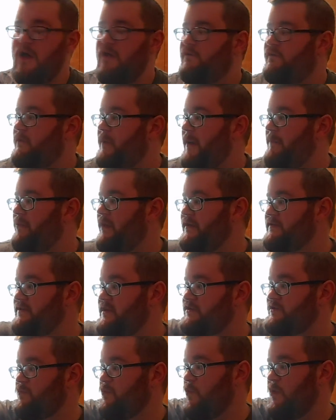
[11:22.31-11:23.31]
For my
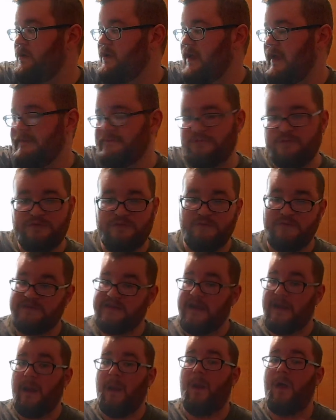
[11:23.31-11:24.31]
PlayStation 1 games, which would
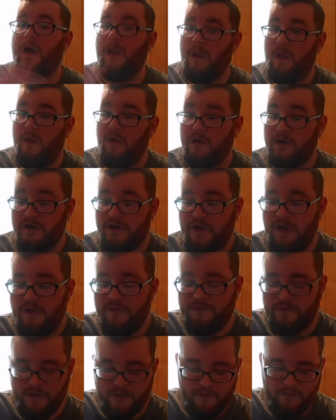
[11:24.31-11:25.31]
take a lot longer to go
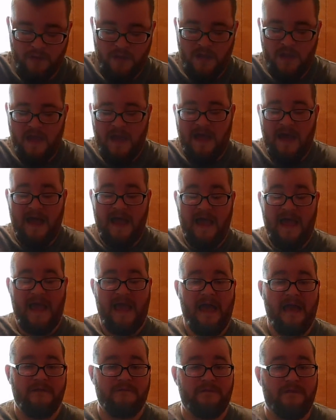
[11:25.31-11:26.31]
through, I
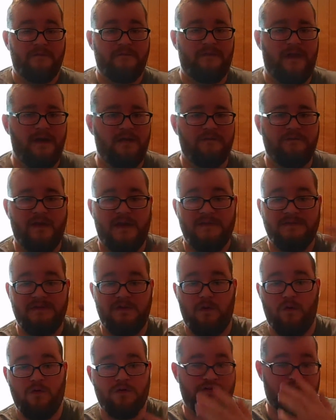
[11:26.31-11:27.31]
have Final Fantasy
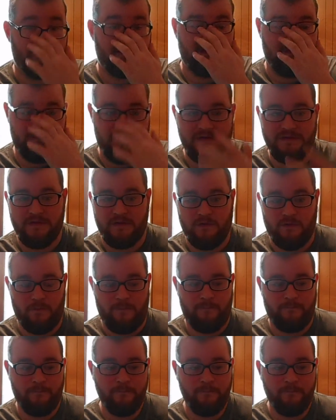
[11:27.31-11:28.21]
Origins physical.